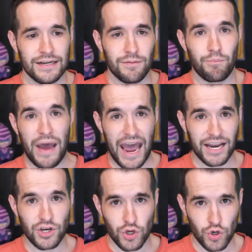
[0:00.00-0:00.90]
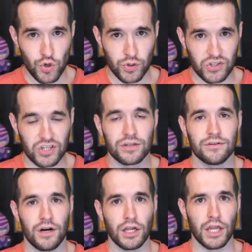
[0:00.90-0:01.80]
bad news,
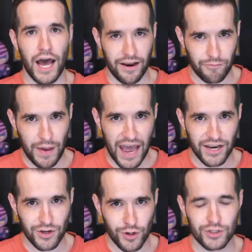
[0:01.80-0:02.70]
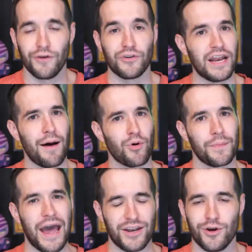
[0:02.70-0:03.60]
a lot of bad news. Hopefully not more
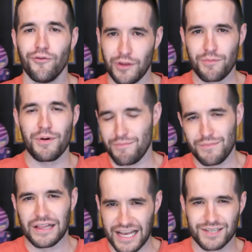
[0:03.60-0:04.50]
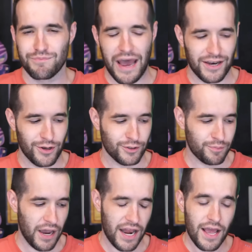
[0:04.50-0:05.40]
bad news. Hopefully be less bad news,
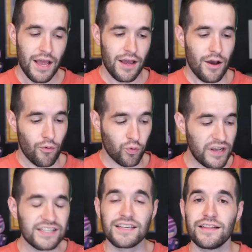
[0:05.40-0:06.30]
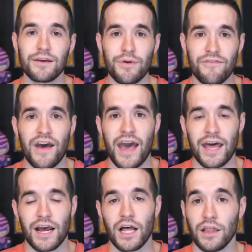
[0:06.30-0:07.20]
but. Recently, we've
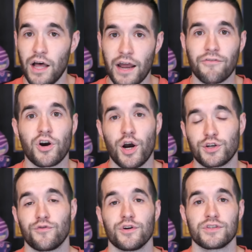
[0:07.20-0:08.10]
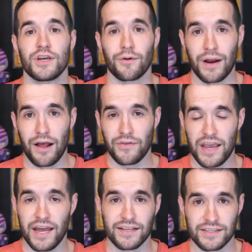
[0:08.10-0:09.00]
had a lot of controversy around
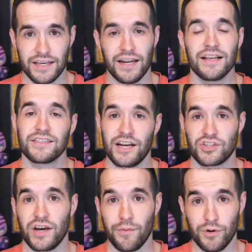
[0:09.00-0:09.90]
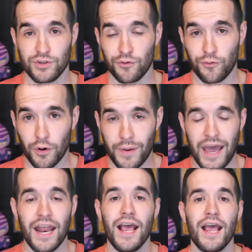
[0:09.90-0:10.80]
the Edison / Time Wizard
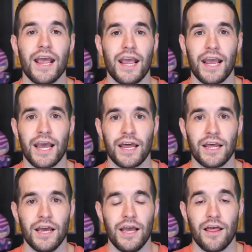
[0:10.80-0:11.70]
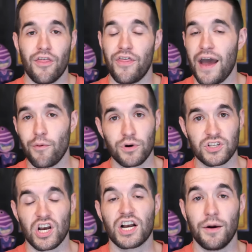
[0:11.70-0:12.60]
format, and that
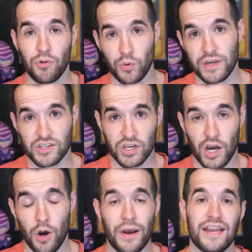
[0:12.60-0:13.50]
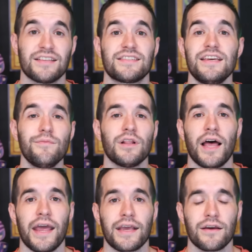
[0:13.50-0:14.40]
was a couple of weeks ago. And it seemed
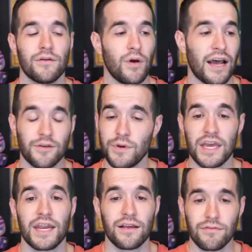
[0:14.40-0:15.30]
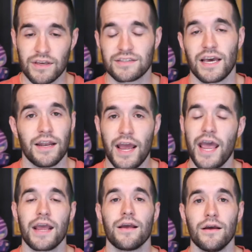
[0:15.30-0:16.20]
like at the beginning, they said,
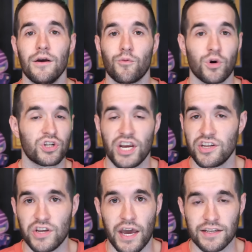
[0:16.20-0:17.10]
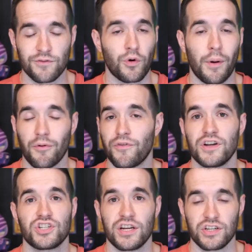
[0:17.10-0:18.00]
hey, we're changing Edison format, we're
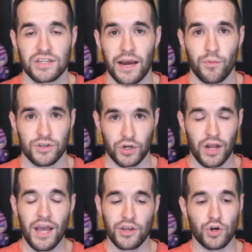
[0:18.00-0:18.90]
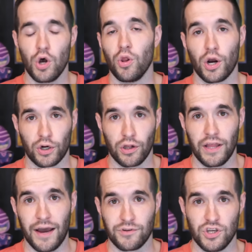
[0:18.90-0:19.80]
changing Time Wizard. You're no longer
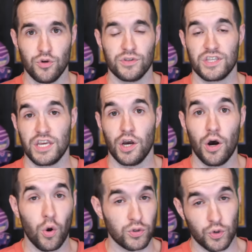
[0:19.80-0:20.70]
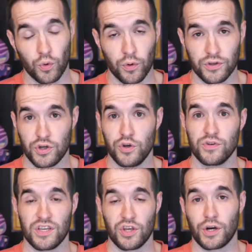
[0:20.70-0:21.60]
allowed to use the old school rules, you're
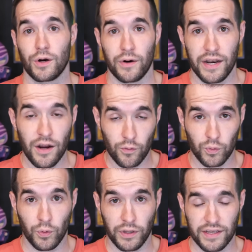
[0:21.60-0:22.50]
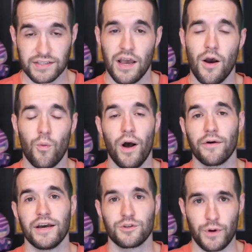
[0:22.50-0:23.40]
using the current rulings. Well,
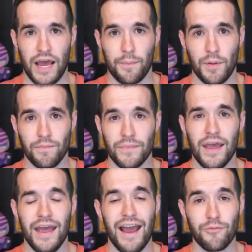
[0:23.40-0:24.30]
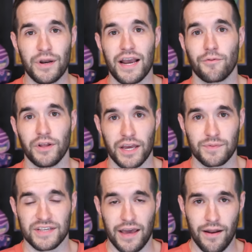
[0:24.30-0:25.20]
guess what happened? Everybody got really
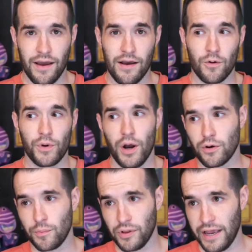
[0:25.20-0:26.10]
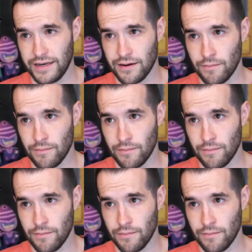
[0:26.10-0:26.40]
upset. We all complained.